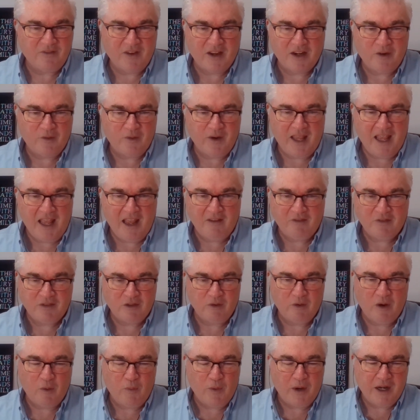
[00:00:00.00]
if I don't
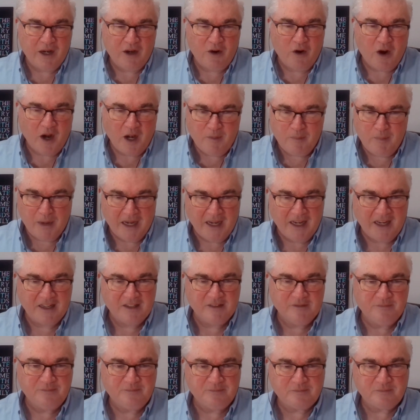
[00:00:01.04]
have to. I want it
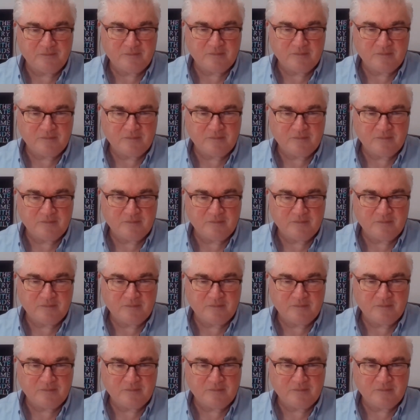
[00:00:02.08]
automated.